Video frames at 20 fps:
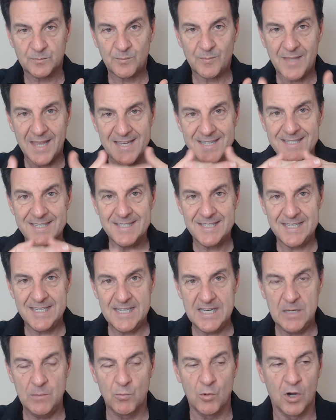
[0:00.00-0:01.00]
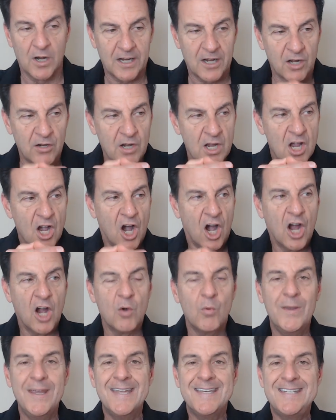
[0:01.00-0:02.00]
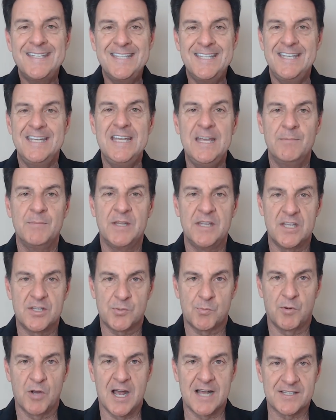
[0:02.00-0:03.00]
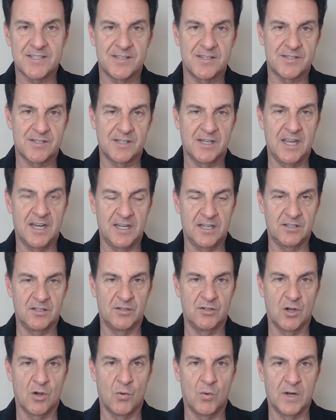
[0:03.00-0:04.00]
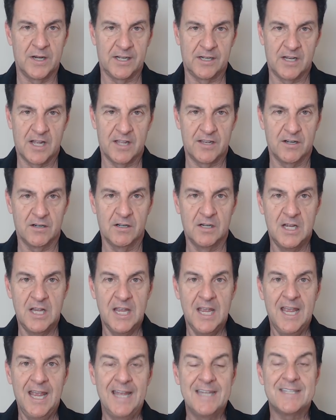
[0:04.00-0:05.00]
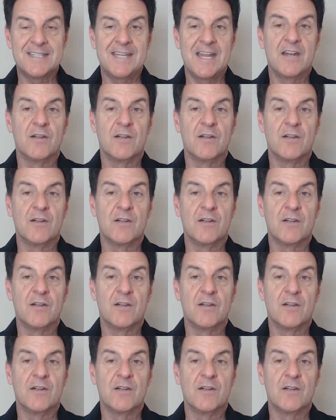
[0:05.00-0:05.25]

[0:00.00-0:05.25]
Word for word: As teamwork. Are, are we a team in this process of getting to know one another? instead